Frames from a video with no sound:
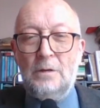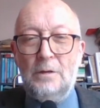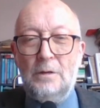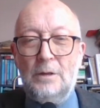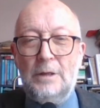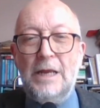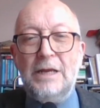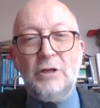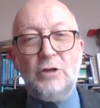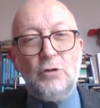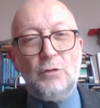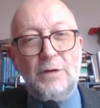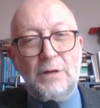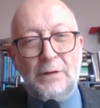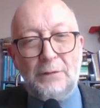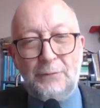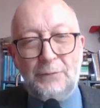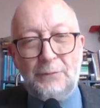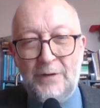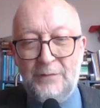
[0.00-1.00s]
Later in
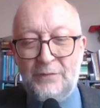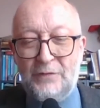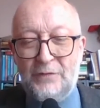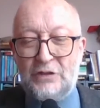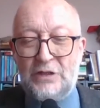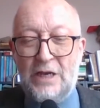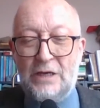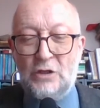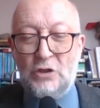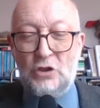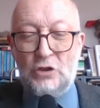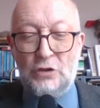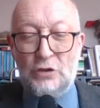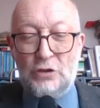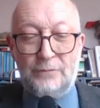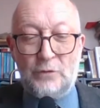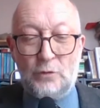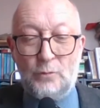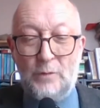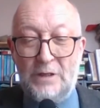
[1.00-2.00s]
the fifth section
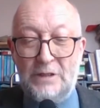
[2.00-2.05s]
of the